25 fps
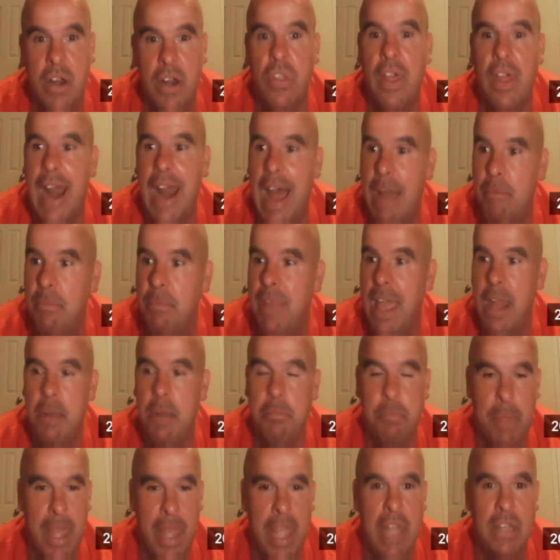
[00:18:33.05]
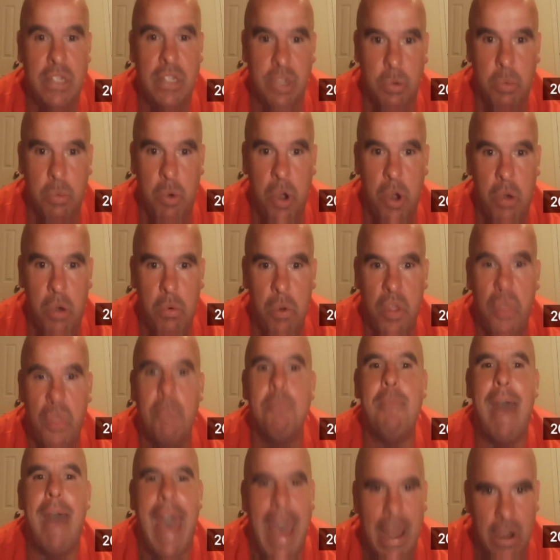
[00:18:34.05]
that I'm getting paid to work with
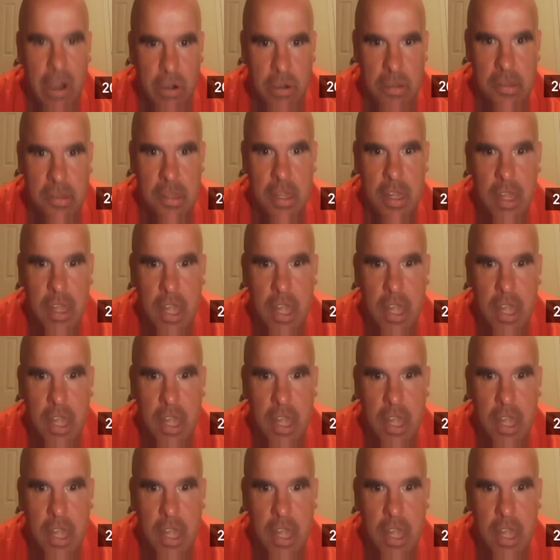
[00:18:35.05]
matters.